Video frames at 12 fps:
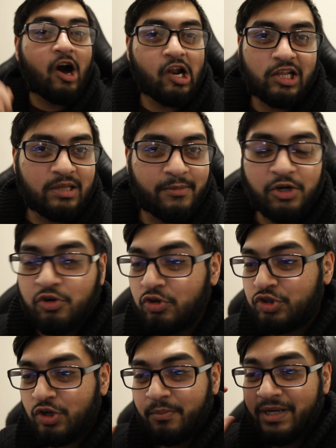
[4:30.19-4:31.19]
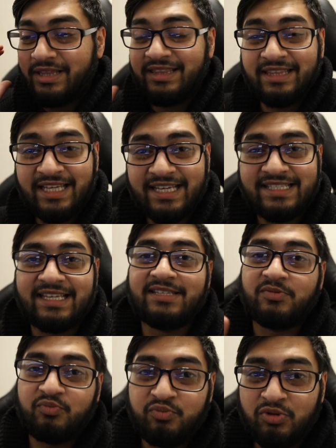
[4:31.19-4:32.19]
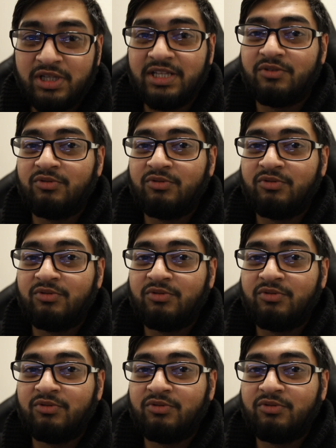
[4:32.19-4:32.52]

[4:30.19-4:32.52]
all of them are crucial, but this is really,